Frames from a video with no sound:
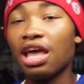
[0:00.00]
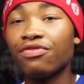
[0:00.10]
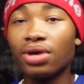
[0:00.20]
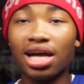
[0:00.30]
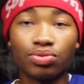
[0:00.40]

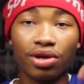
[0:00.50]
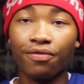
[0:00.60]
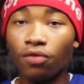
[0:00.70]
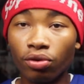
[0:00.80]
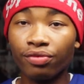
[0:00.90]
If you guys want a
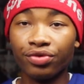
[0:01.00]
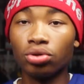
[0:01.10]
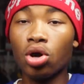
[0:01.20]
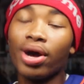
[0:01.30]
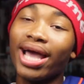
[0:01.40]
full
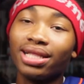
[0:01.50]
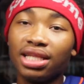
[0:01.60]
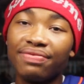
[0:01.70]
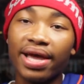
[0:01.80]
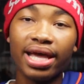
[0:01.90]
review, go ahead and
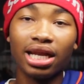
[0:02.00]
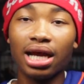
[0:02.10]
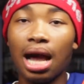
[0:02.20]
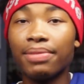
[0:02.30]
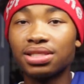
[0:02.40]
leave that in the
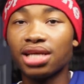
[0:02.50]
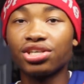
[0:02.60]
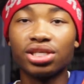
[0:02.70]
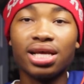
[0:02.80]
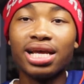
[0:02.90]
comment
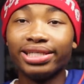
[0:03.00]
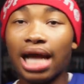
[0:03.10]
section